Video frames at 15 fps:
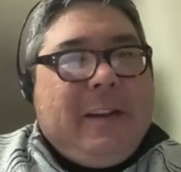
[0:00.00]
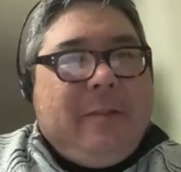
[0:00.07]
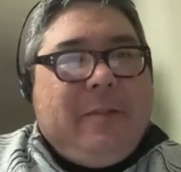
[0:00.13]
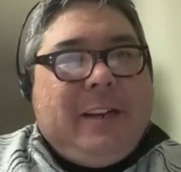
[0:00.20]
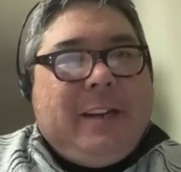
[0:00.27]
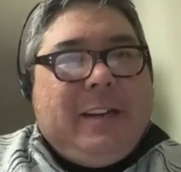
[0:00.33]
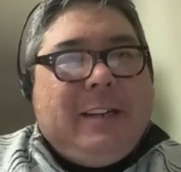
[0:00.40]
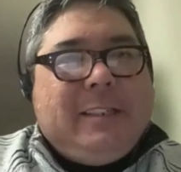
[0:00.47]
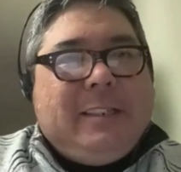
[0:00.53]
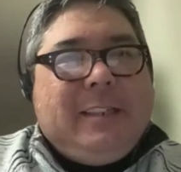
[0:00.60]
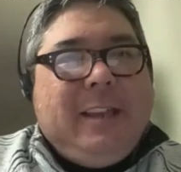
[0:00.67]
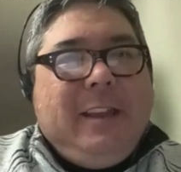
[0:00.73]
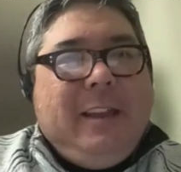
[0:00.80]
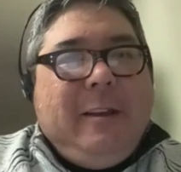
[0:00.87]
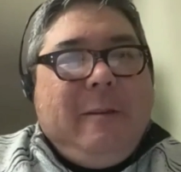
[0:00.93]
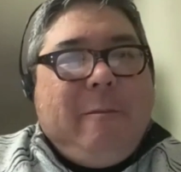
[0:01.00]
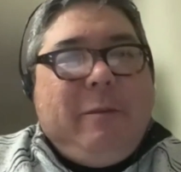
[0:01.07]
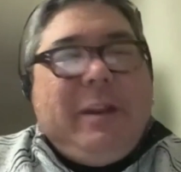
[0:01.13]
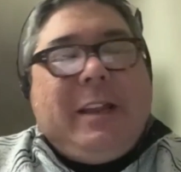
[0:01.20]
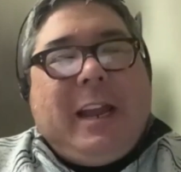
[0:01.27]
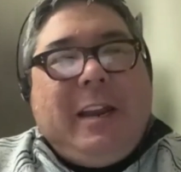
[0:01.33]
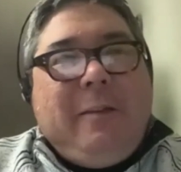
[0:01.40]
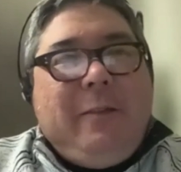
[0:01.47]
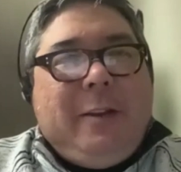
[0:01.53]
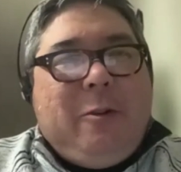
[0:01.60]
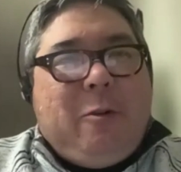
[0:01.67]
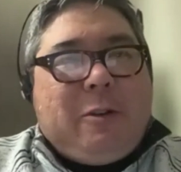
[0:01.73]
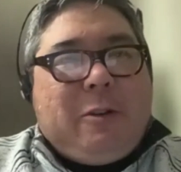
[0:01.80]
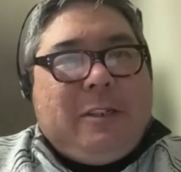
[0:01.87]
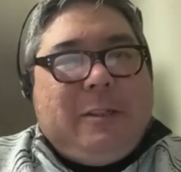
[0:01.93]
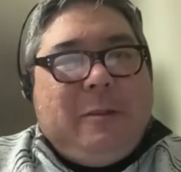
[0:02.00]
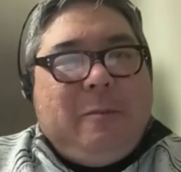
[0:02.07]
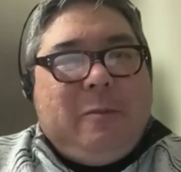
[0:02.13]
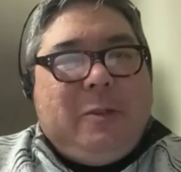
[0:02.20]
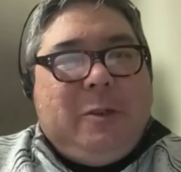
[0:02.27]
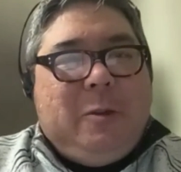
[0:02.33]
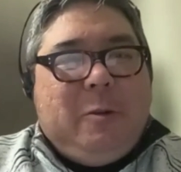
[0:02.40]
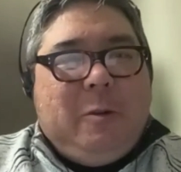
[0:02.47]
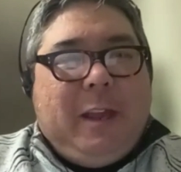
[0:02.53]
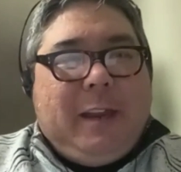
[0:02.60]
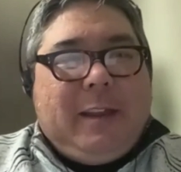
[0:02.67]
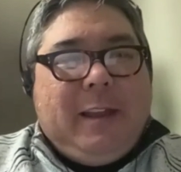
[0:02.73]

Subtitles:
of does, but it kind of ignores them too. Like